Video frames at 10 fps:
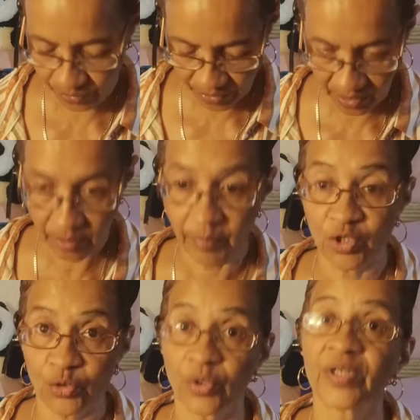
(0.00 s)
Okay,
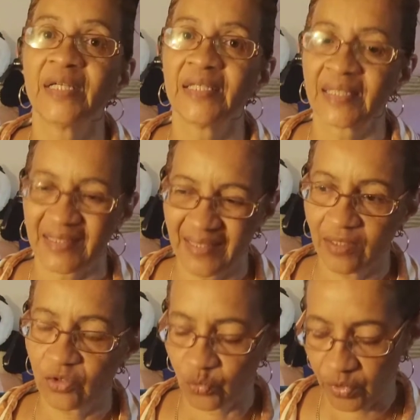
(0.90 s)
make sure
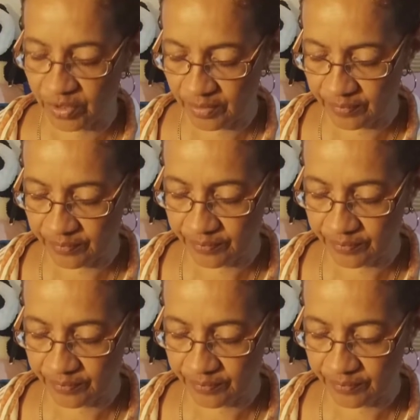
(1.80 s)
that is working.